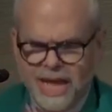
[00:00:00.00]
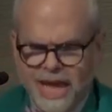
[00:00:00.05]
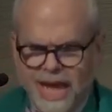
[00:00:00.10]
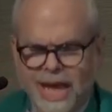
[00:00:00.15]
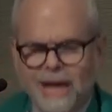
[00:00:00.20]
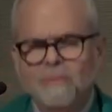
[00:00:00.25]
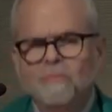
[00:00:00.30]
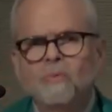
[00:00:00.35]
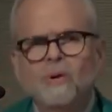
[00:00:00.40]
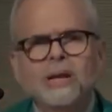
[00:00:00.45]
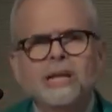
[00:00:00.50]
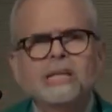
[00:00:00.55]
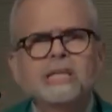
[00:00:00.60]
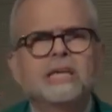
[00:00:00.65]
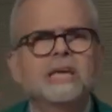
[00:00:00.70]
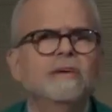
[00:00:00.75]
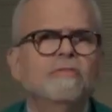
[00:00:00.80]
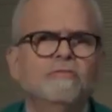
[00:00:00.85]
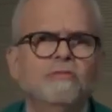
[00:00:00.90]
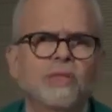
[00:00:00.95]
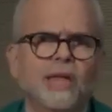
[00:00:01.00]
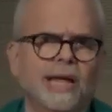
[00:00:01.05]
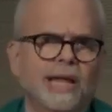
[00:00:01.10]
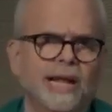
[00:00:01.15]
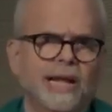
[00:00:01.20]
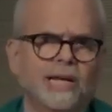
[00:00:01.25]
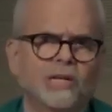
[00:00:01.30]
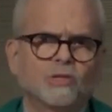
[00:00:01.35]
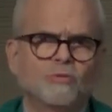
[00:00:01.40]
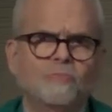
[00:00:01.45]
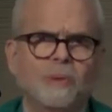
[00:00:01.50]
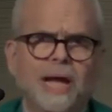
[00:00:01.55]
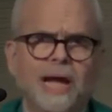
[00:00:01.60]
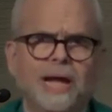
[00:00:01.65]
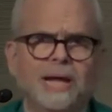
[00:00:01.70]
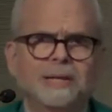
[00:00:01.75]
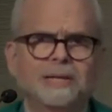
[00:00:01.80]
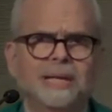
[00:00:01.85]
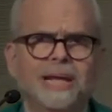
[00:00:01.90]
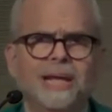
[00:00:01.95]
And what a gift that has
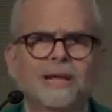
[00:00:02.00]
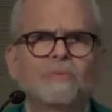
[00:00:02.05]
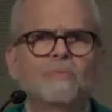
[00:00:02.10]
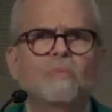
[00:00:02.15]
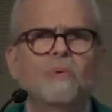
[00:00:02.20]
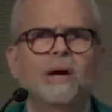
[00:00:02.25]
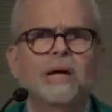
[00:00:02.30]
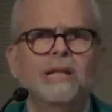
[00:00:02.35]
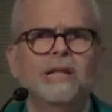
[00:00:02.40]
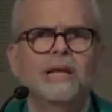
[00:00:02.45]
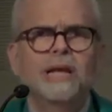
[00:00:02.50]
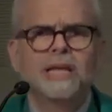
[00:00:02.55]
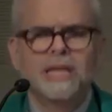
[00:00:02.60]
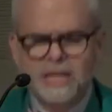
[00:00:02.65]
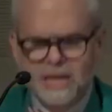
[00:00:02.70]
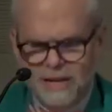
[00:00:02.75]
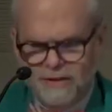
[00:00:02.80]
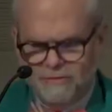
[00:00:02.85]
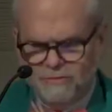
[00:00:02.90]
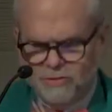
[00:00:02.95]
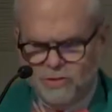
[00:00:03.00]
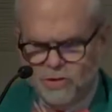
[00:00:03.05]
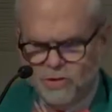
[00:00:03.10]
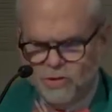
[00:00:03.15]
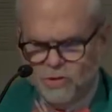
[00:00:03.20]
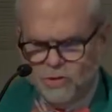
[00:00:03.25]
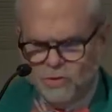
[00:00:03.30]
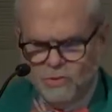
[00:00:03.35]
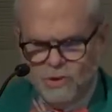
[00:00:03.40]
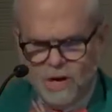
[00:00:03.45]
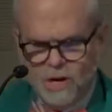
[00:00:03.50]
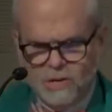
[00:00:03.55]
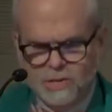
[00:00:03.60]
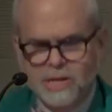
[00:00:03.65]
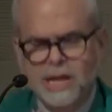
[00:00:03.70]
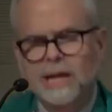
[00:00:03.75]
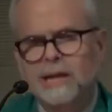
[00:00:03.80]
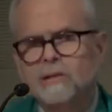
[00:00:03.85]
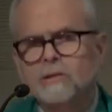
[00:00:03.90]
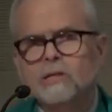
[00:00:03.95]
been, and what a gift you are,
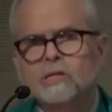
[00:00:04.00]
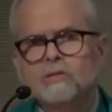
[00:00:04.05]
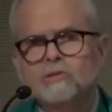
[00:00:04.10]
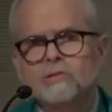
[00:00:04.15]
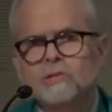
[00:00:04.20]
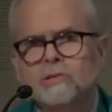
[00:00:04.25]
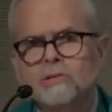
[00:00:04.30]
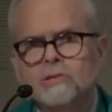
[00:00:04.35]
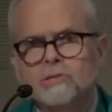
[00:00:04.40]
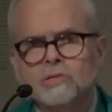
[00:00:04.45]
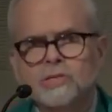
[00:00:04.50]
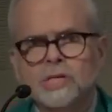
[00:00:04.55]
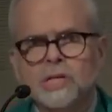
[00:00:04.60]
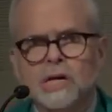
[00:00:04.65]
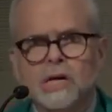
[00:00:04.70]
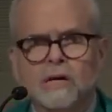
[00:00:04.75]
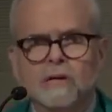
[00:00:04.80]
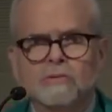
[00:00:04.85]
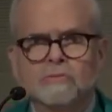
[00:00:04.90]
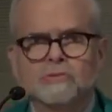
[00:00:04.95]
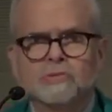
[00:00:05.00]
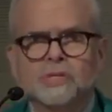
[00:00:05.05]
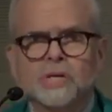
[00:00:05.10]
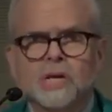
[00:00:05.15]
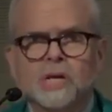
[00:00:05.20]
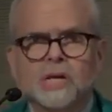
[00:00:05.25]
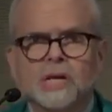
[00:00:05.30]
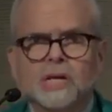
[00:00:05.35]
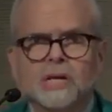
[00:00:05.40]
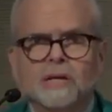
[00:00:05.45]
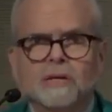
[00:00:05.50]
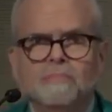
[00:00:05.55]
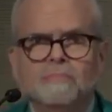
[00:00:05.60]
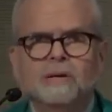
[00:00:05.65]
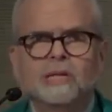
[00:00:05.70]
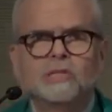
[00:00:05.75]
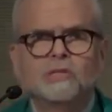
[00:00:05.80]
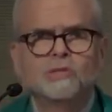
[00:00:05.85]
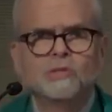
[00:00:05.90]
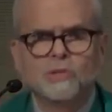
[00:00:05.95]
not only to yourselves,
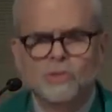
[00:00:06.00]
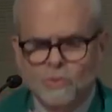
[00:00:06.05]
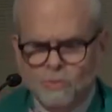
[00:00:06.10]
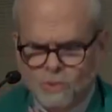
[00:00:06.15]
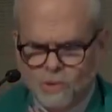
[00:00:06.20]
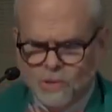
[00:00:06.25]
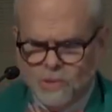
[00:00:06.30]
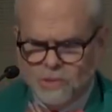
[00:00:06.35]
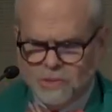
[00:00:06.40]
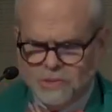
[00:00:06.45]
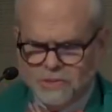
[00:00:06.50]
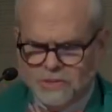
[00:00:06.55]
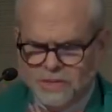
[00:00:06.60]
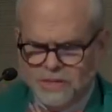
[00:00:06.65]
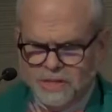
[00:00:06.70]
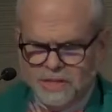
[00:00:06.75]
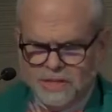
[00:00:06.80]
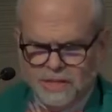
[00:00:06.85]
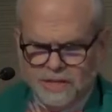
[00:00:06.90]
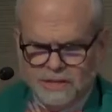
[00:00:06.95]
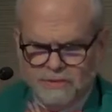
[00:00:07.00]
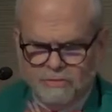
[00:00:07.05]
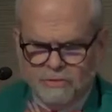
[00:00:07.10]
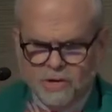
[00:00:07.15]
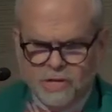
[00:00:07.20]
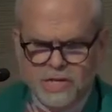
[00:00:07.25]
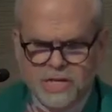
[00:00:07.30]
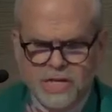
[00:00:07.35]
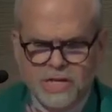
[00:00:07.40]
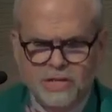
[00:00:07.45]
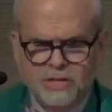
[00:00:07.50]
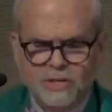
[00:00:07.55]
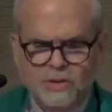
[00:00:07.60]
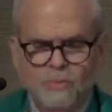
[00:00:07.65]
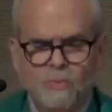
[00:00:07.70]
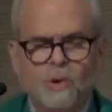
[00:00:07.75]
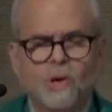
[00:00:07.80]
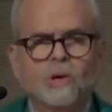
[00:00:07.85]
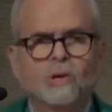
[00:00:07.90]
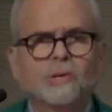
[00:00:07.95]
but to the world. For indeed, the
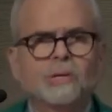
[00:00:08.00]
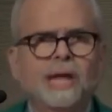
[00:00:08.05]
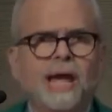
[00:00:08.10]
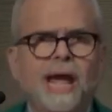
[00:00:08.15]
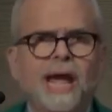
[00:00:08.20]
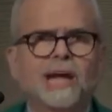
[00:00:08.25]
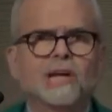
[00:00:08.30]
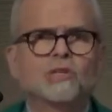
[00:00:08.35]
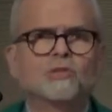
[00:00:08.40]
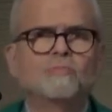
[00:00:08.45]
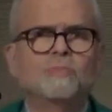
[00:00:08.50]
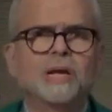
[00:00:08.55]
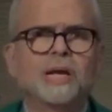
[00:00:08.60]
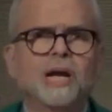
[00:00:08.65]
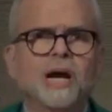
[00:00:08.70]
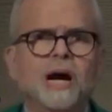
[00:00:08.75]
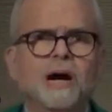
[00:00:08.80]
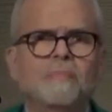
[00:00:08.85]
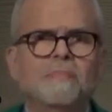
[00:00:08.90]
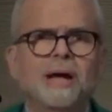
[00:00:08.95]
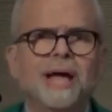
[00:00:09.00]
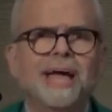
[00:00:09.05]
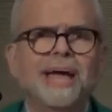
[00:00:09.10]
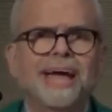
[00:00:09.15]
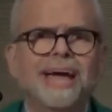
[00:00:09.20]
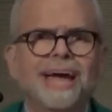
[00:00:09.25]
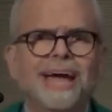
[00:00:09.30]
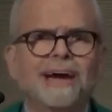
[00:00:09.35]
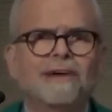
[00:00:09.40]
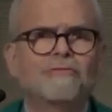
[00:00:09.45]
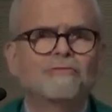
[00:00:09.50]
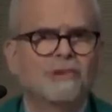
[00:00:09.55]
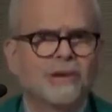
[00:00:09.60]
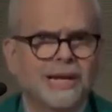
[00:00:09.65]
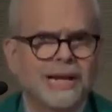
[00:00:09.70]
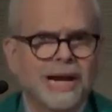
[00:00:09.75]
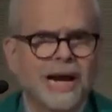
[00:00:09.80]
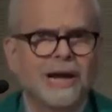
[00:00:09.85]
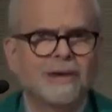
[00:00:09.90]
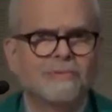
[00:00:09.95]
world has become every
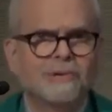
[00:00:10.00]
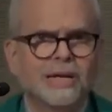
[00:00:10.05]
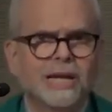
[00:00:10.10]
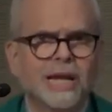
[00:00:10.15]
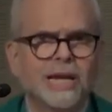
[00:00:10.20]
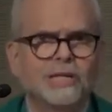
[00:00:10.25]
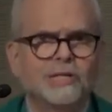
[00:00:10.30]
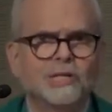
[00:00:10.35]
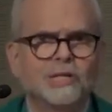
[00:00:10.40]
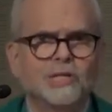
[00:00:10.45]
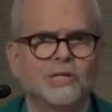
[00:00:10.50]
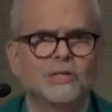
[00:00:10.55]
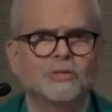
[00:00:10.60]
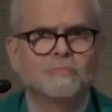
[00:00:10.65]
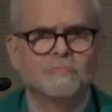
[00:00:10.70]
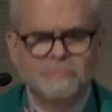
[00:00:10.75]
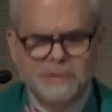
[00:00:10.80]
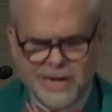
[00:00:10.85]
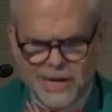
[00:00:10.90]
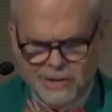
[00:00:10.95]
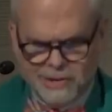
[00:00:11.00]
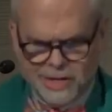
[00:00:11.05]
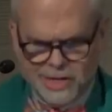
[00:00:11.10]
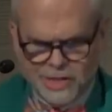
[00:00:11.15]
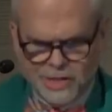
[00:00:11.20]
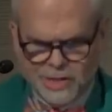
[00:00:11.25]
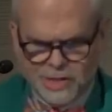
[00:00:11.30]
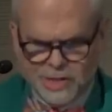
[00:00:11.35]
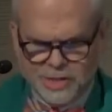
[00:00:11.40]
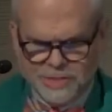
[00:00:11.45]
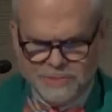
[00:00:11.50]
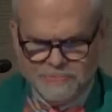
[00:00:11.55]
congregation's parish.